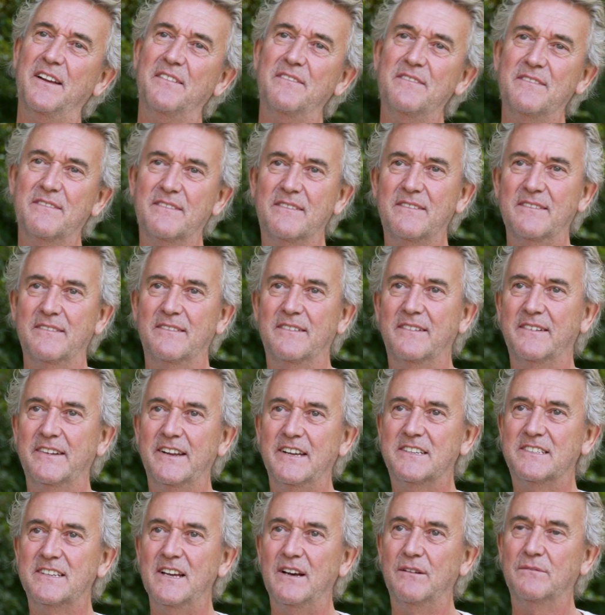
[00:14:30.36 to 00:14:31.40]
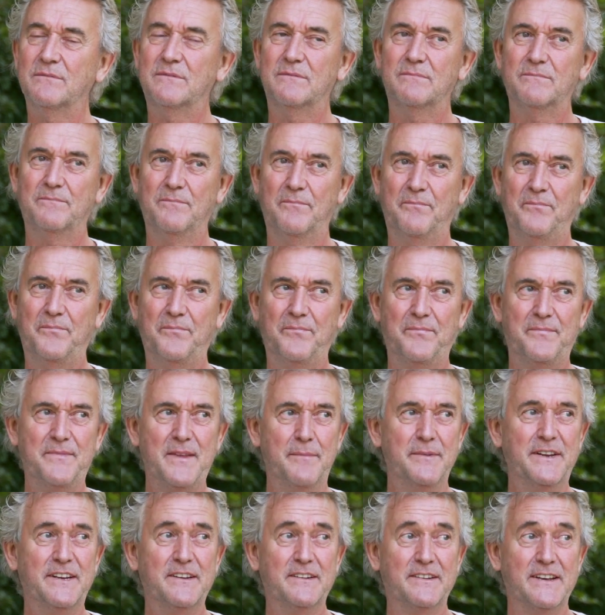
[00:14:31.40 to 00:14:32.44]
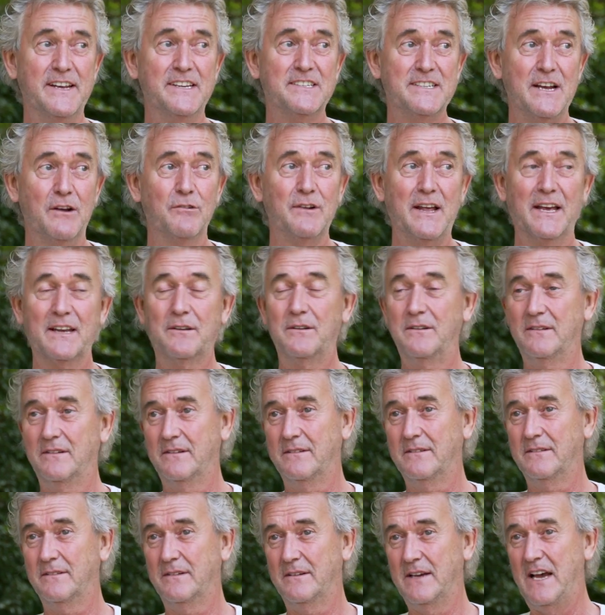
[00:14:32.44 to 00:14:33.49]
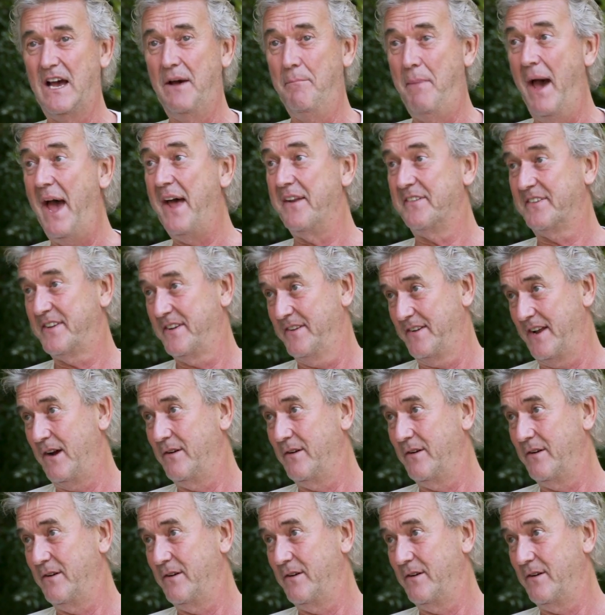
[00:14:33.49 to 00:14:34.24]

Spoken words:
And they sound like a band now.